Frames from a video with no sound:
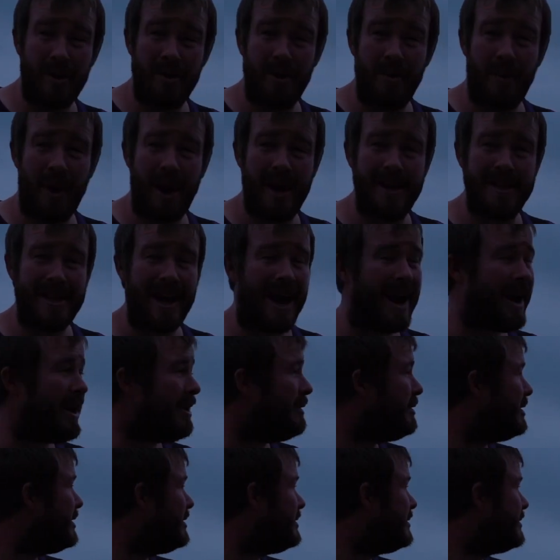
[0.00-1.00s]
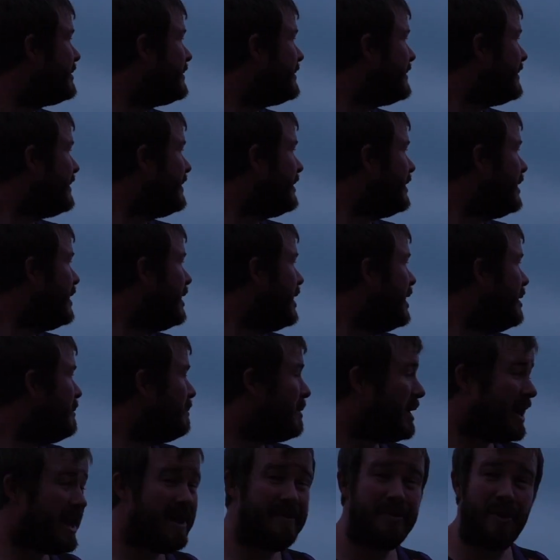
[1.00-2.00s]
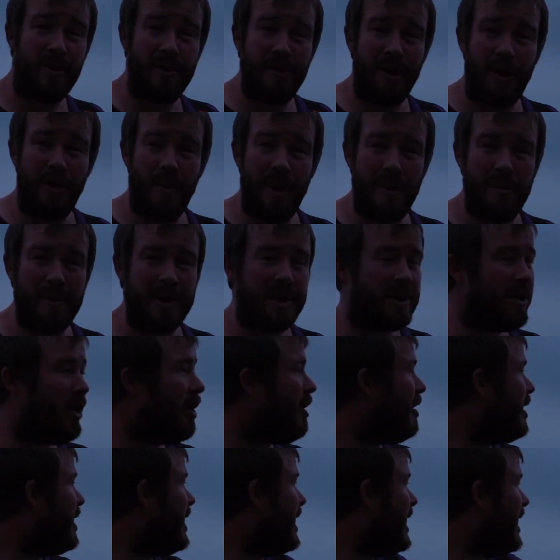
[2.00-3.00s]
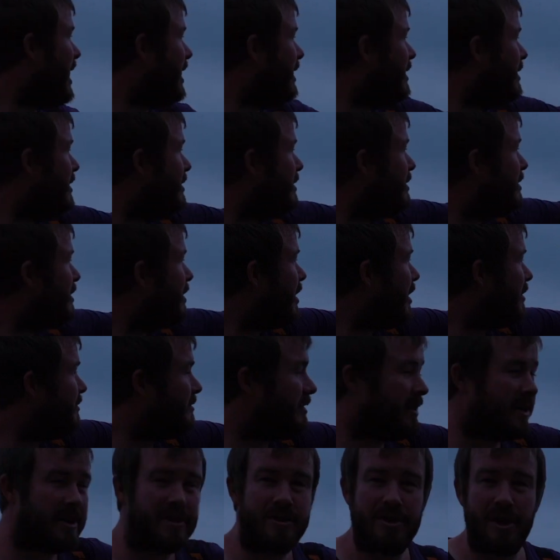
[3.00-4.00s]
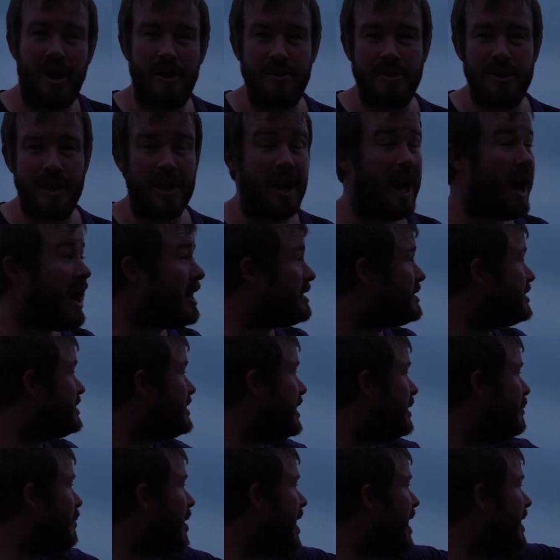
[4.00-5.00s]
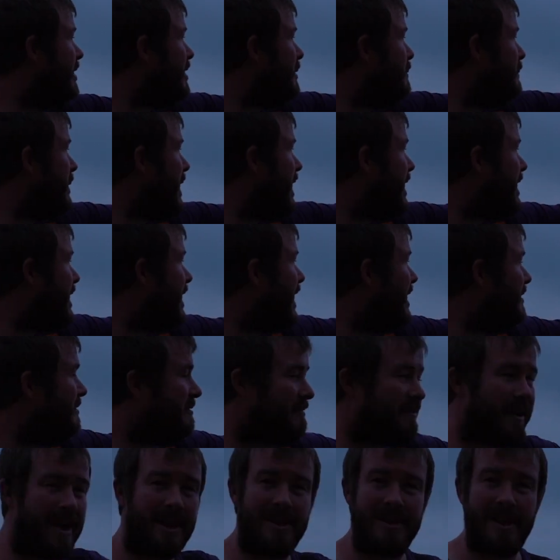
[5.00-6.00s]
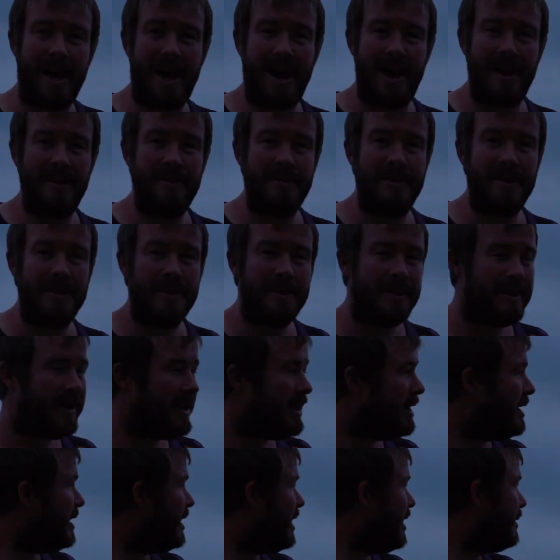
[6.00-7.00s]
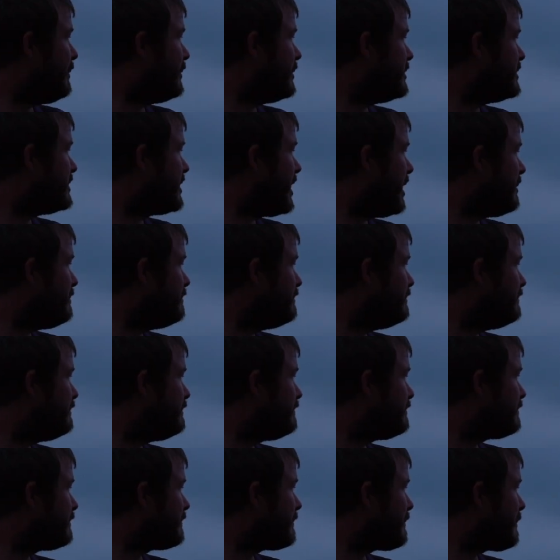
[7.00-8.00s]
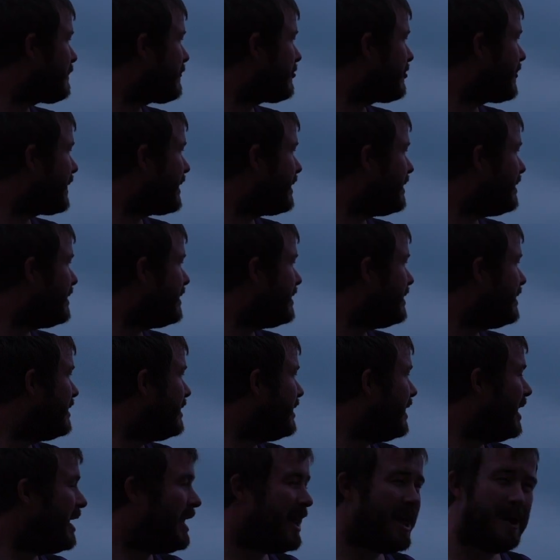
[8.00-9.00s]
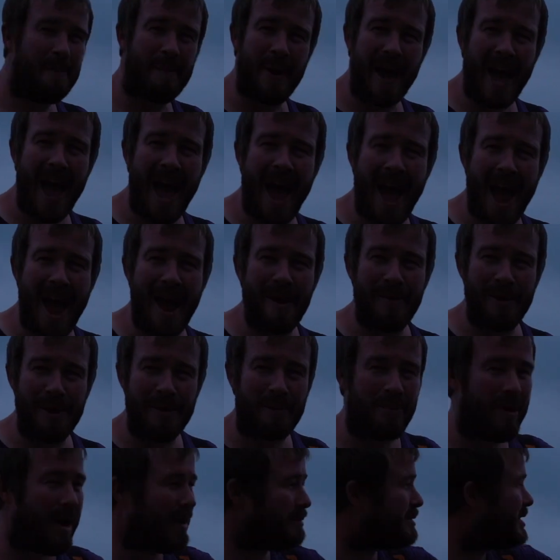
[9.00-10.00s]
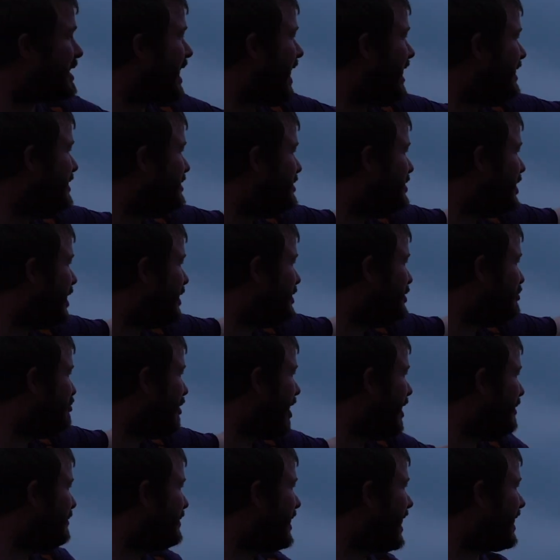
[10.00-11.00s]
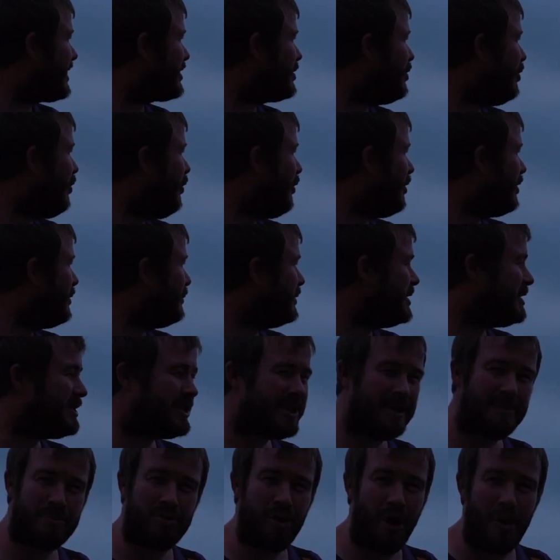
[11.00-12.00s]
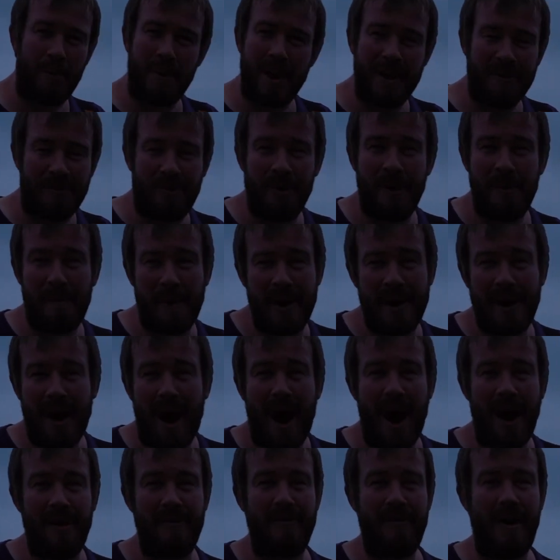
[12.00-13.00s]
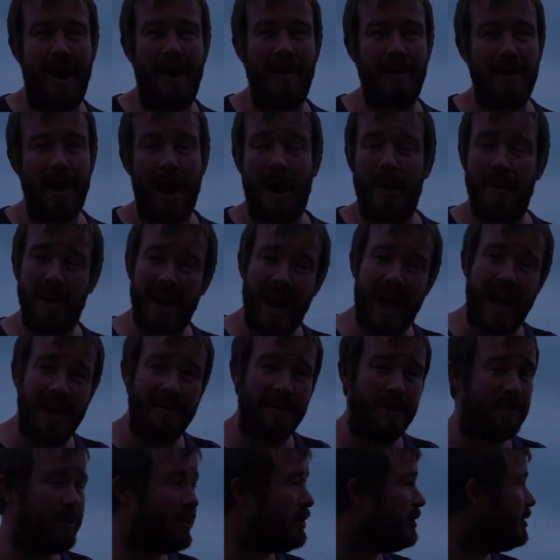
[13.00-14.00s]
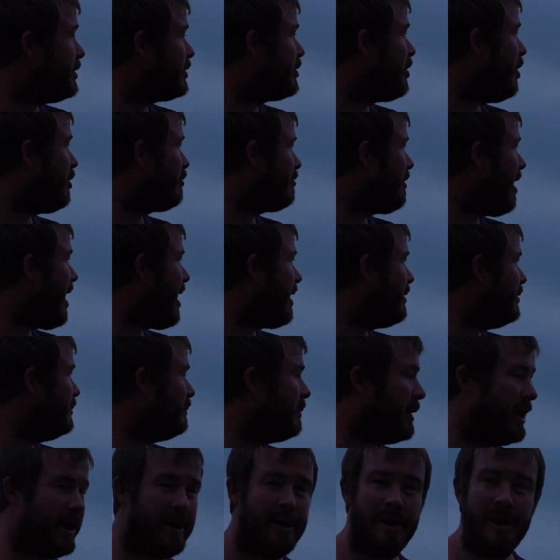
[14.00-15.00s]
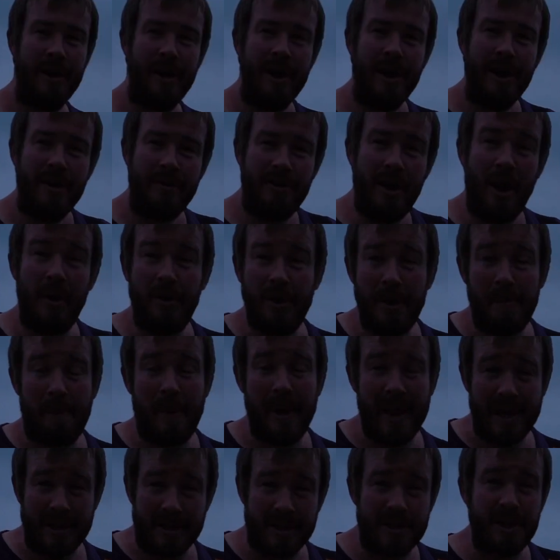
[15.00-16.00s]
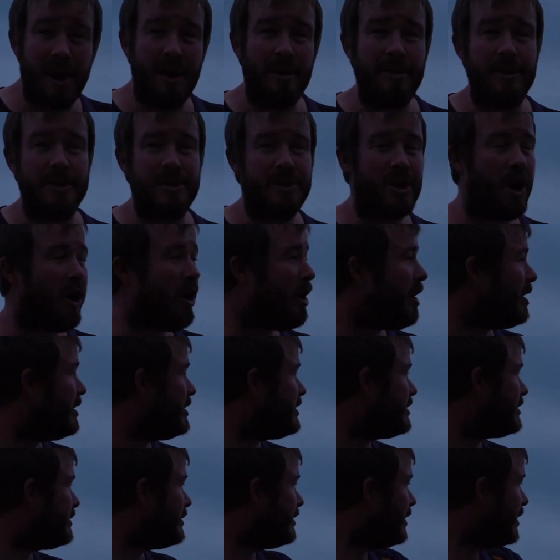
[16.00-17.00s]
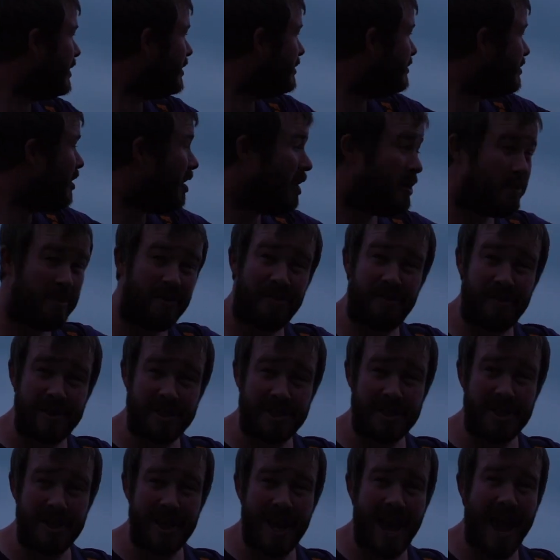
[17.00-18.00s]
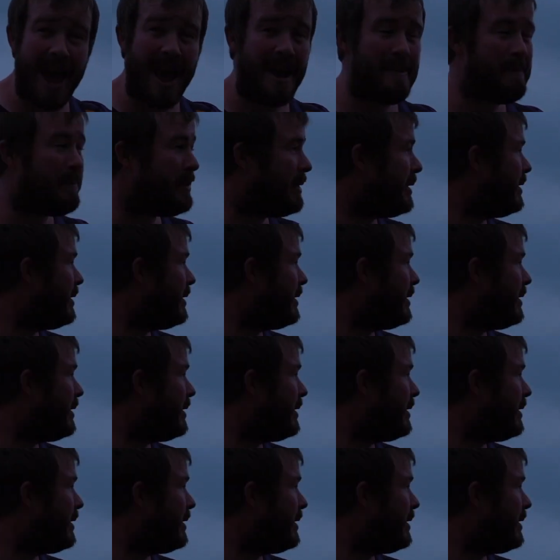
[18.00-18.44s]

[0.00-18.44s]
on the way down, and believe it or not, when we got here, I think I told you last year, where the bit of cliff fell down, it was a little bit hairy, perhaps getting just round that corner. We probably, if we'd have been half hour, an hour late, we wouldn't have got round. But knowing the beach, knowing the tide, knowing we're fishing the ebb,